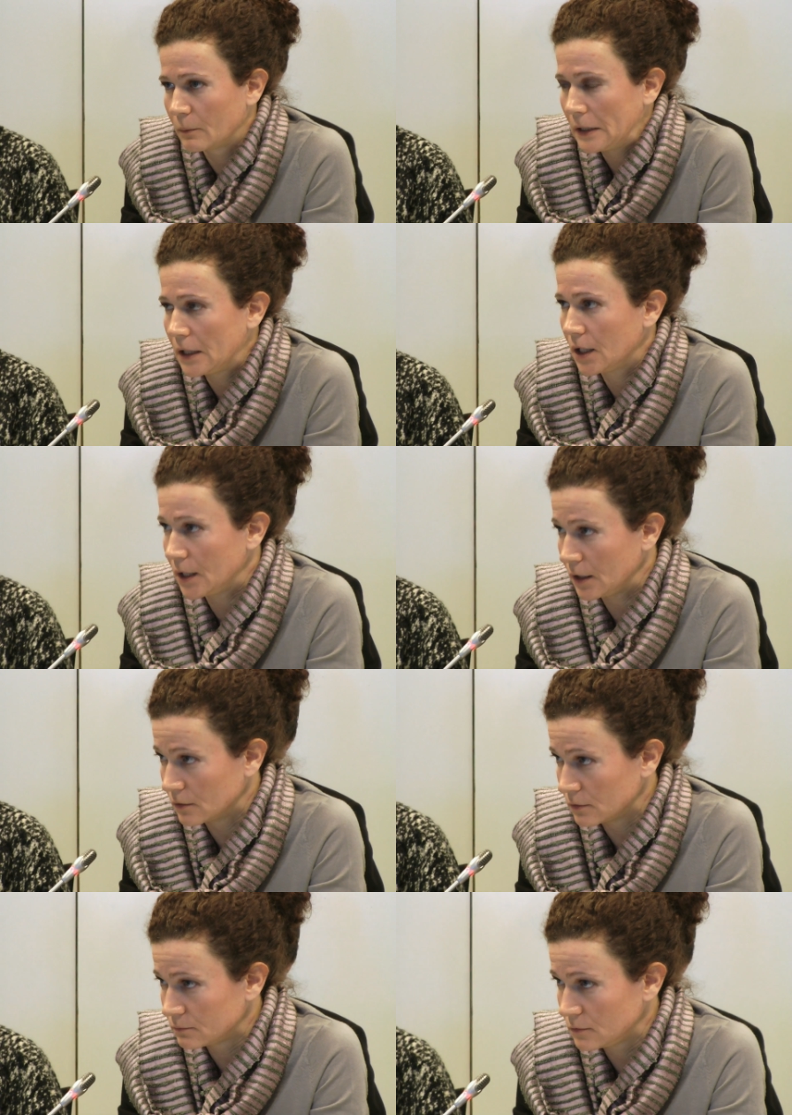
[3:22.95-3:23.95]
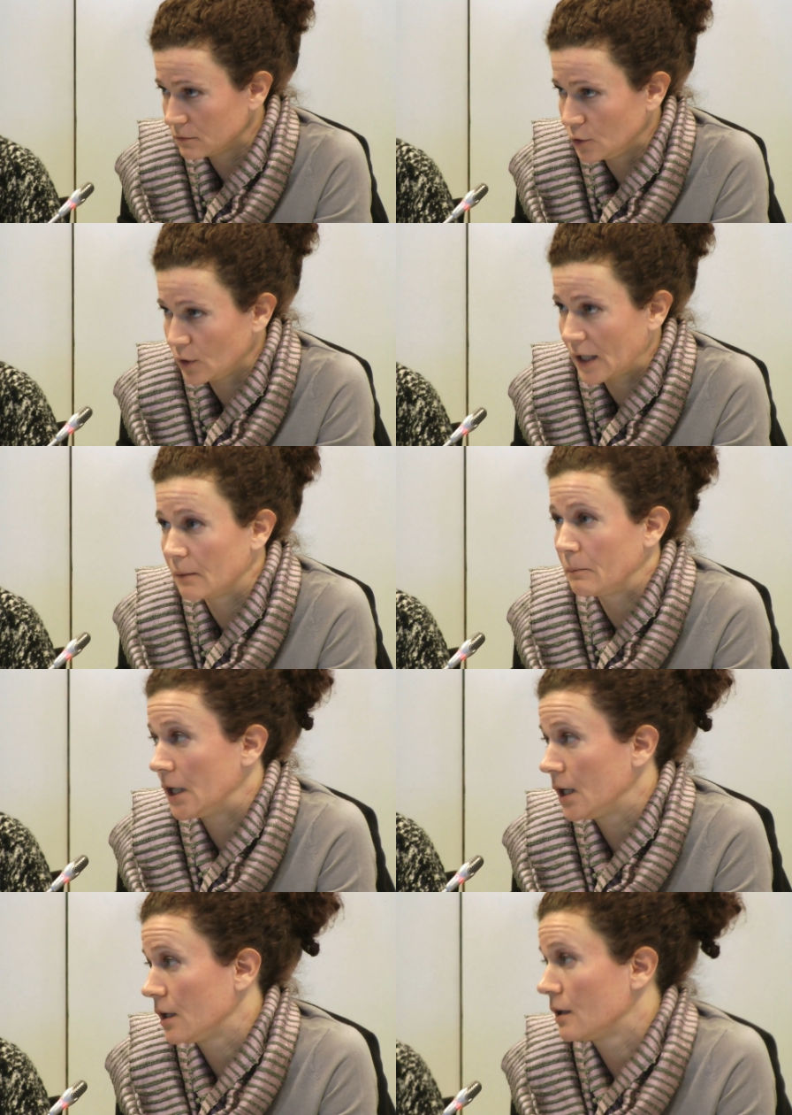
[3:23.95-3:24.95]
be illegal. You can
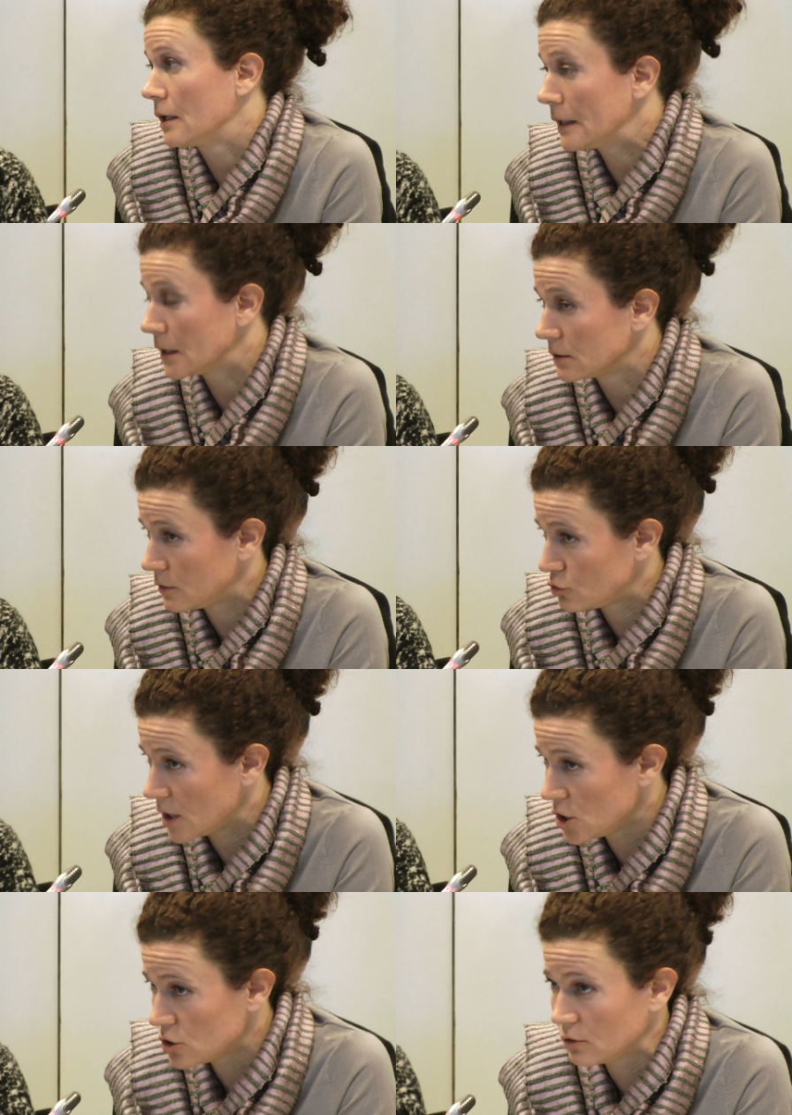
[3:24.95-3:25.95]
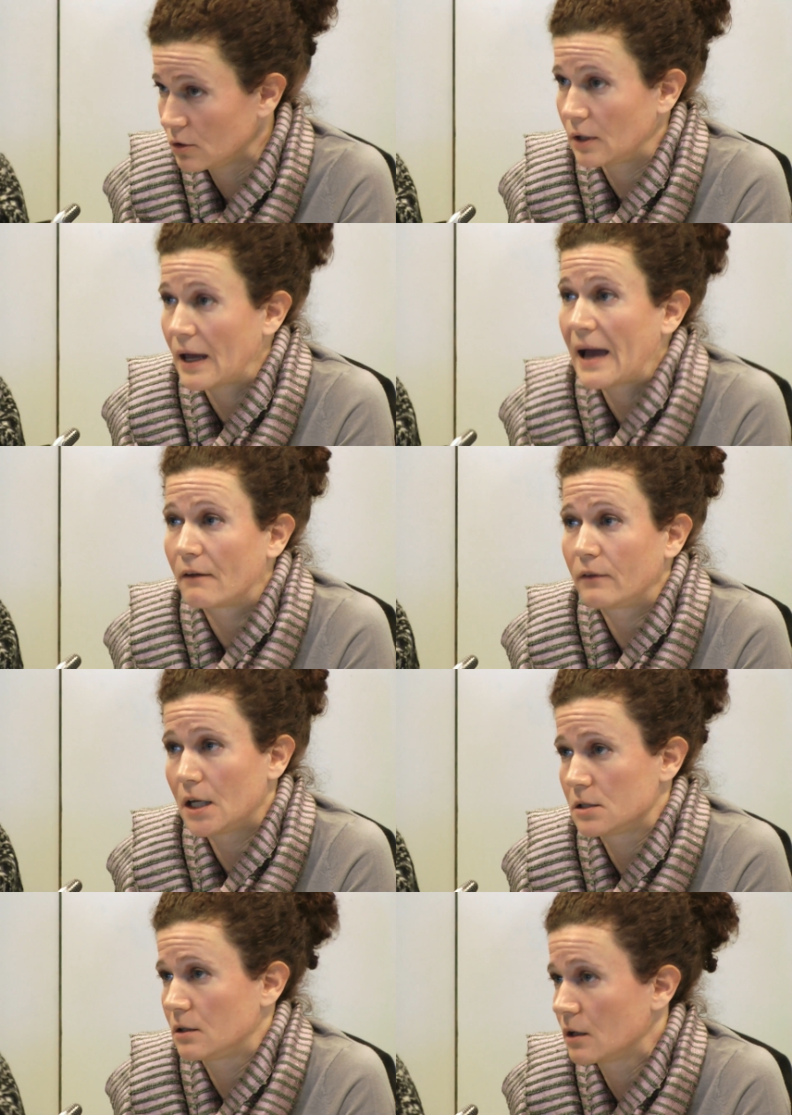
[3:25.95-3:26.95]
be in an illegal situation, you can have
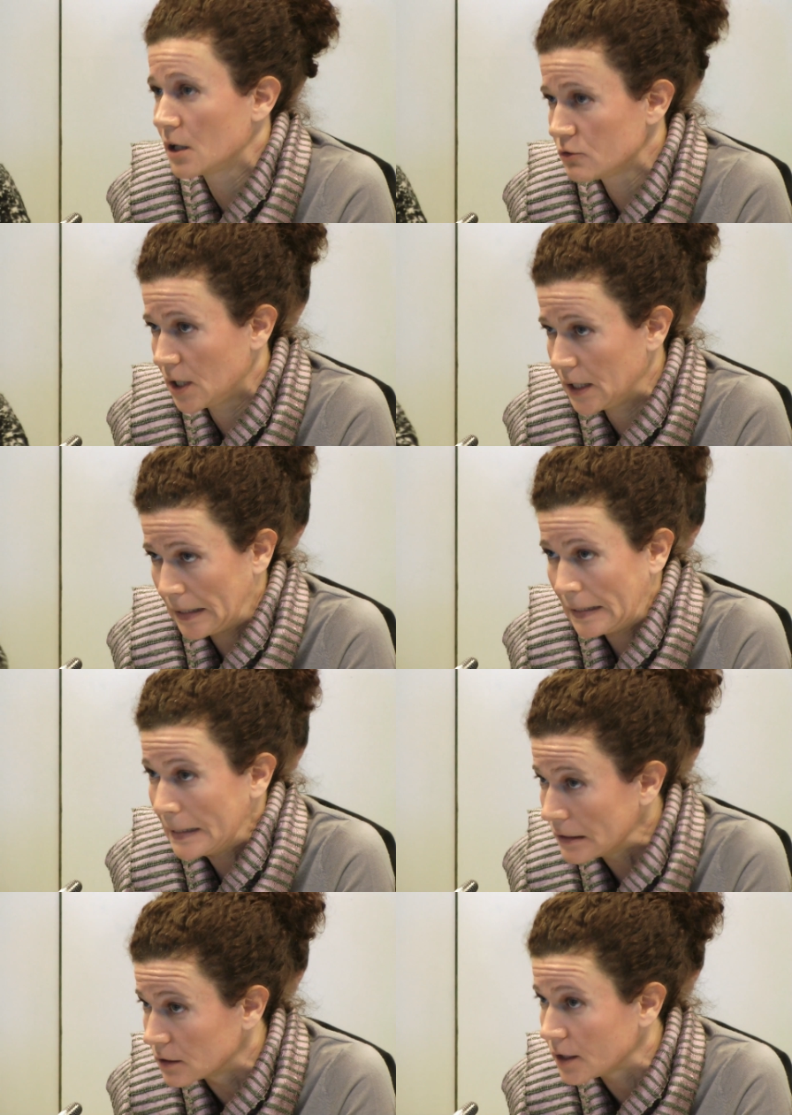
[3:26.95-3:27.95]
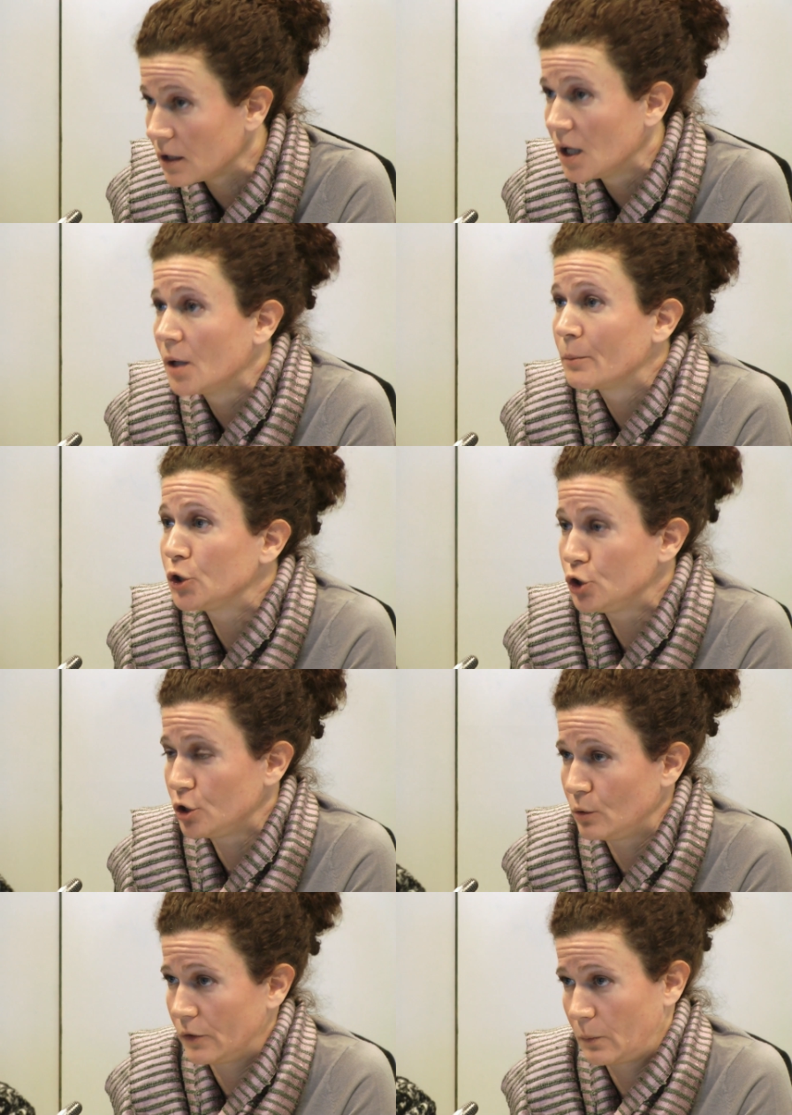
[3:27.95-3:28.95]
entered a country illegally, but
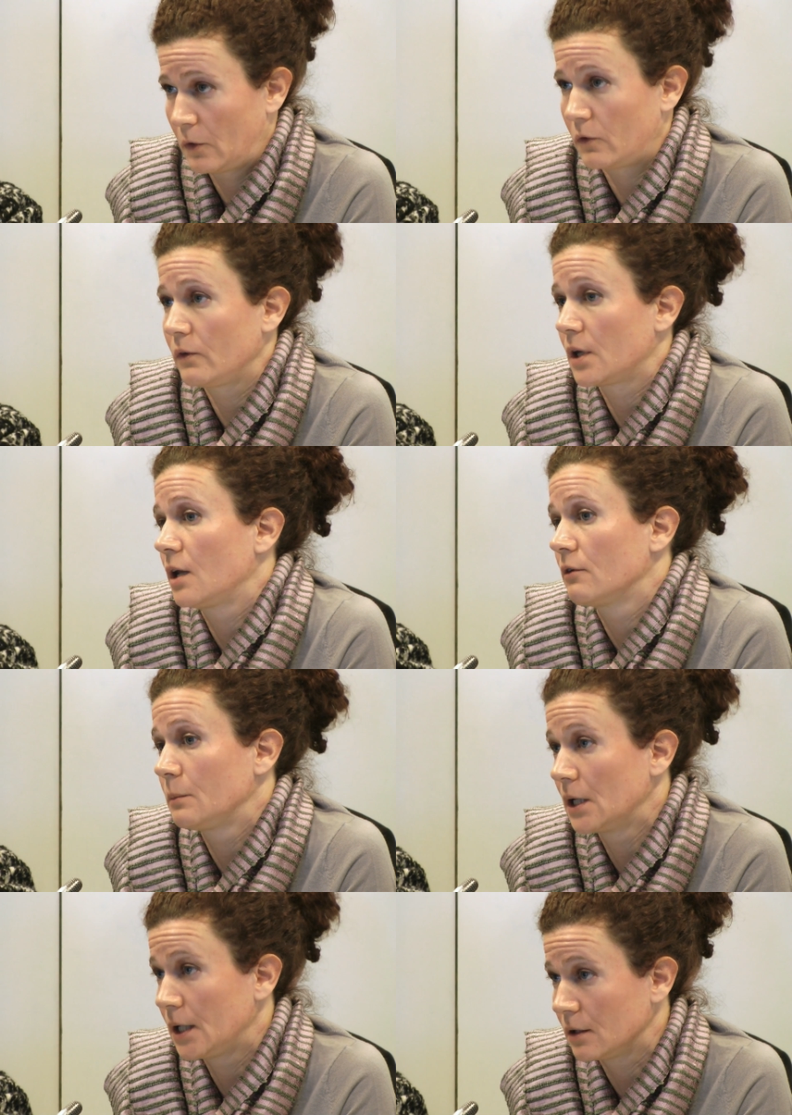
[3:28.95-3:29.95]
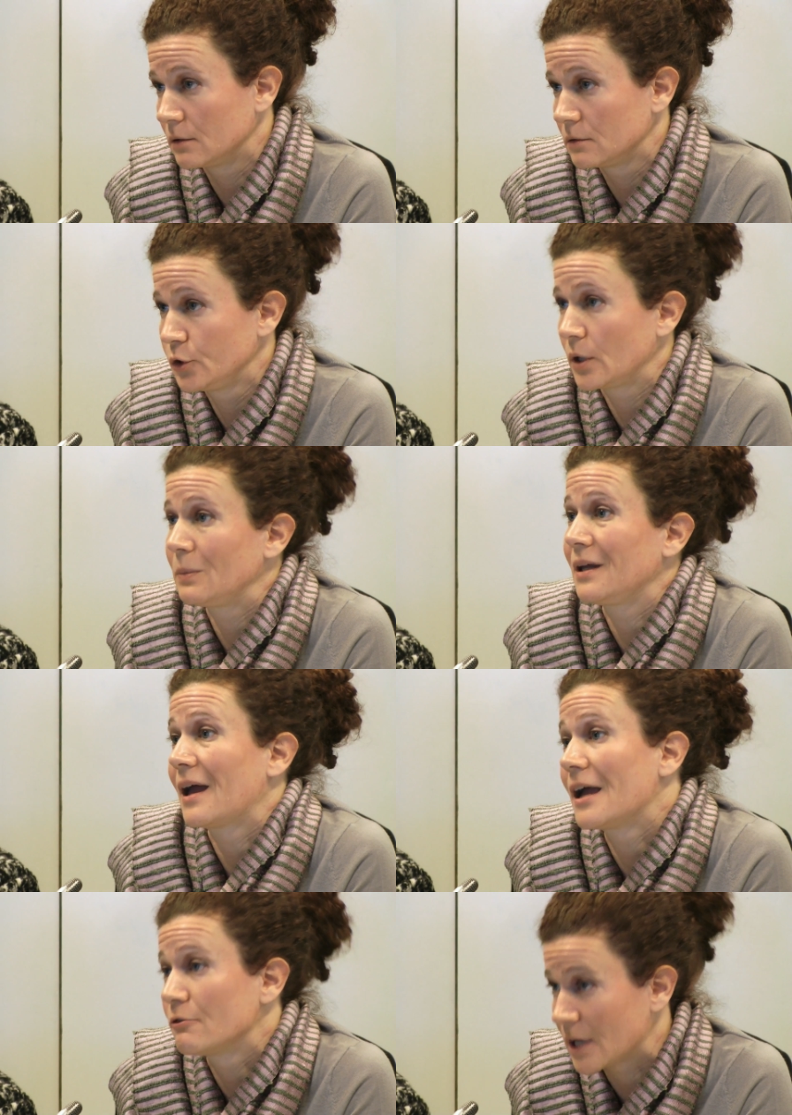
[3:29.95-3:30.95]
you as a person can never be illegal. You can
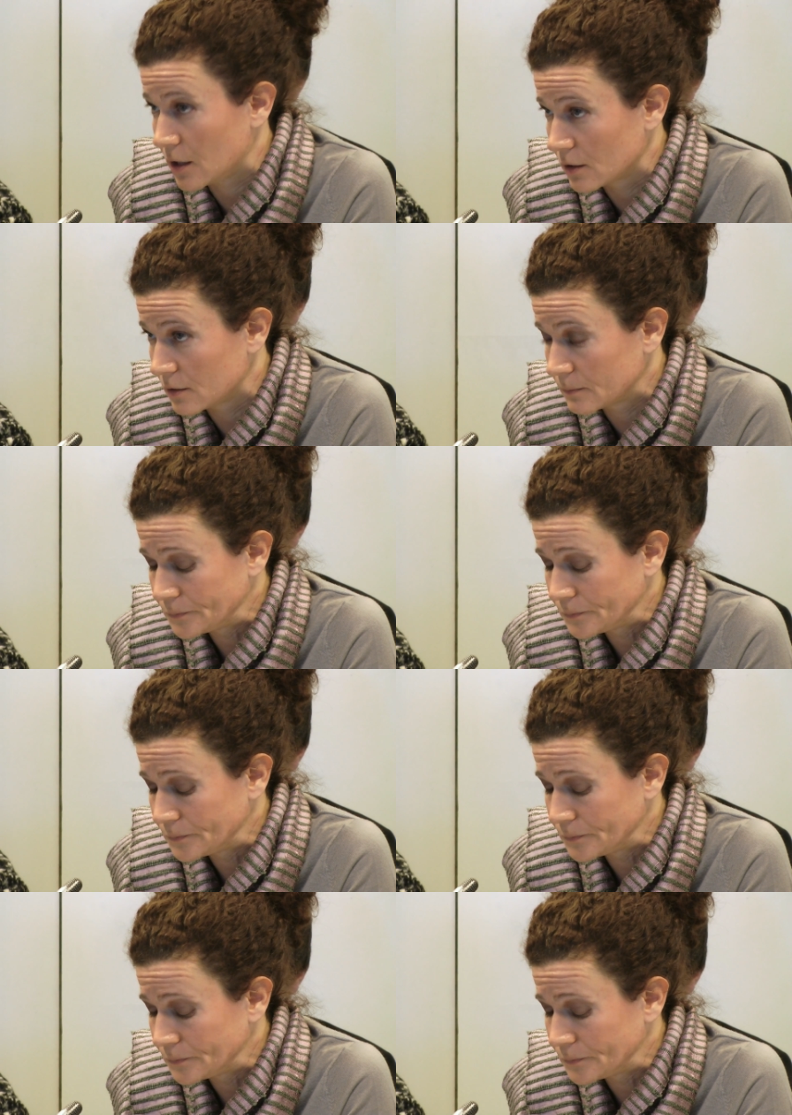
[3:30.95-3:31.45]
be irregular.